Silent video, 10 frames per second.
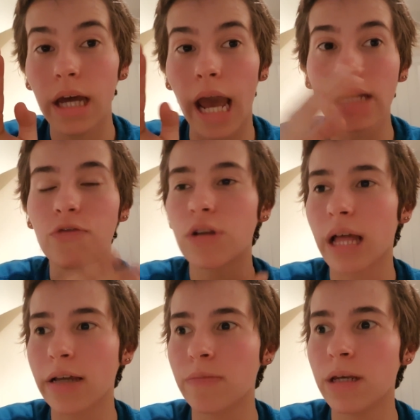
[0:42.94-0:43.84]
And if you're
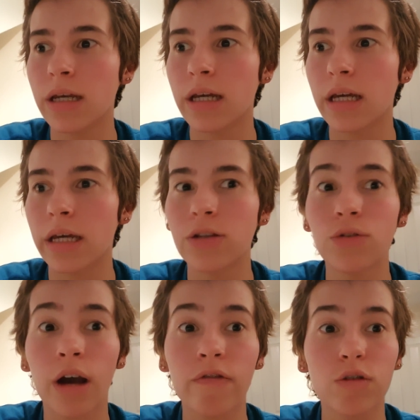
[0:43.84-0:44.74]
like me and you
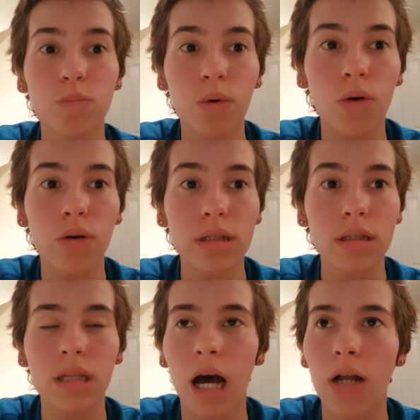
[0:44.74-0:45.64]
have a sport
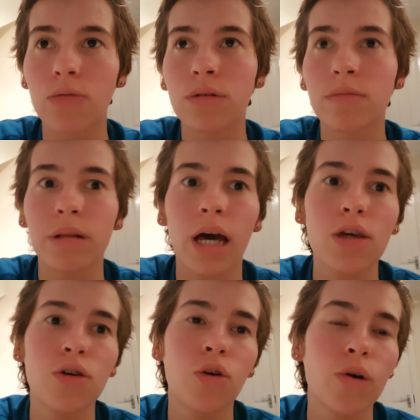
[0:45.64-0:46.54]
that would imply
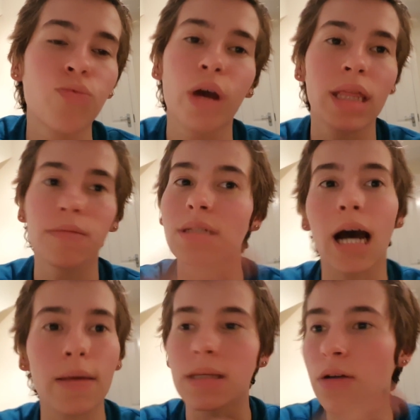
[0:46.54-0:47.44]
you going random
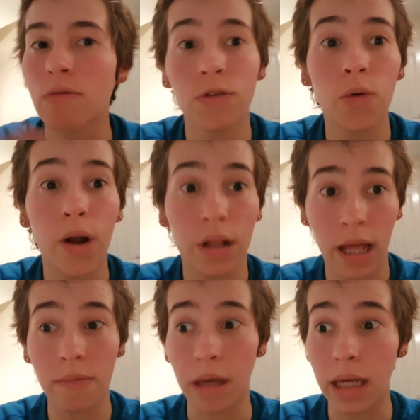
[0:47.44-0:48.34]
times out of nowhere
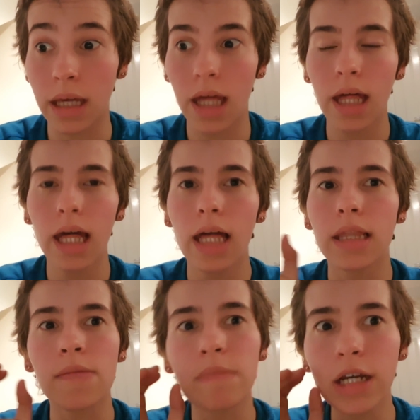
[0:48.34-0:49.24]
climbing,
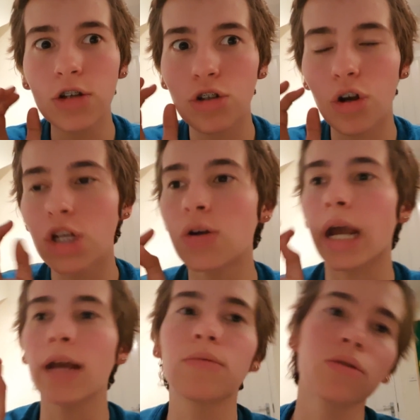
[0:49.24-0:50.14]
then make sure you're
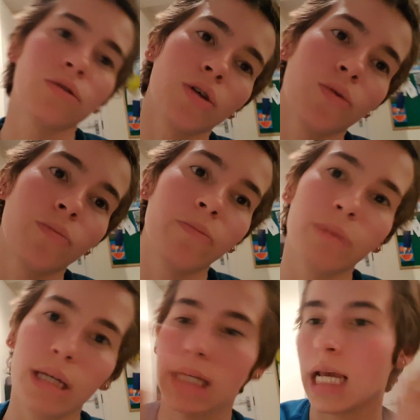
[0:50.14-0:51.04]
able to
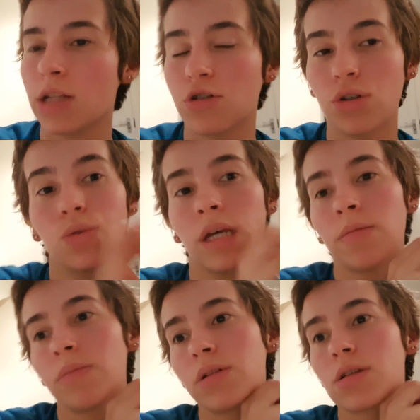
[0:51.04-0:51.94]
pick and choose
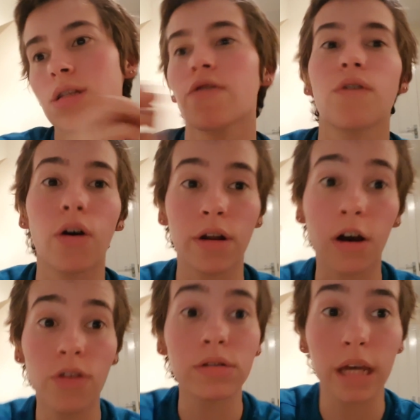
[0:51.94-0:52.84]
and put stuff on
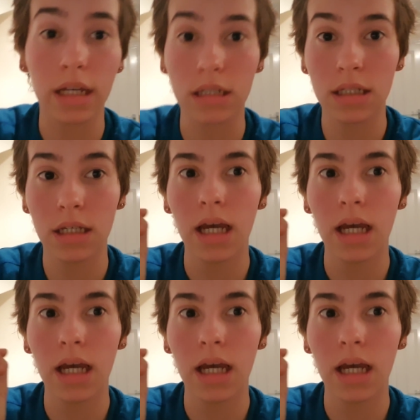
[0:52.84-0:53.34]
other days.